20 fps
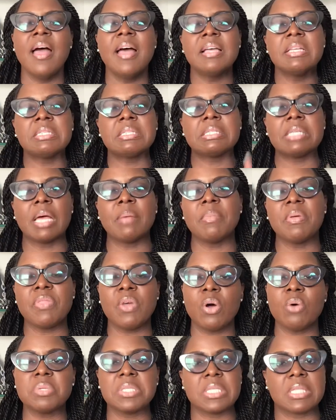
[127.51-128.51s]
Some of
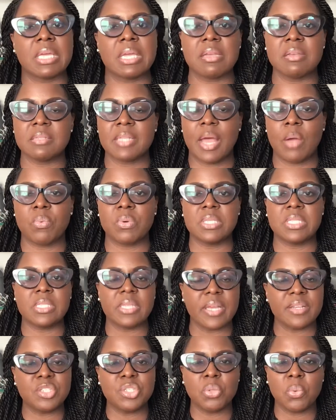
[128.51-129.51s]
those things that were
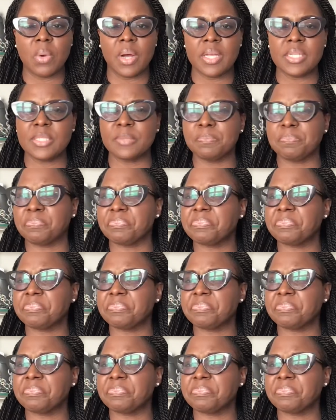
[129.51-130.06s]
said to us